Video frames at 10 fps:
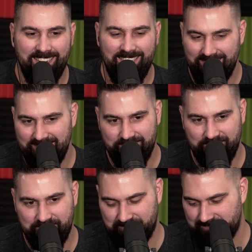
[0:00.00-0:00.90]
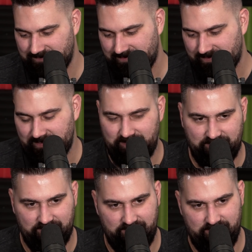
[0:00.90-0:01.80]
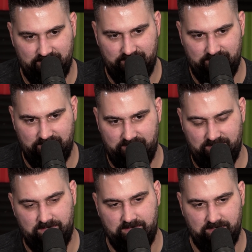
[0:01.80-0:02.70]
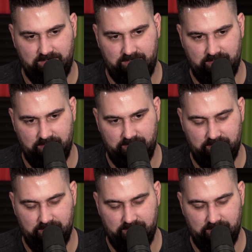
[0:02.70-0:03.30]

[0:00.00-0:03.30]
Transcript: The person shown says nothing.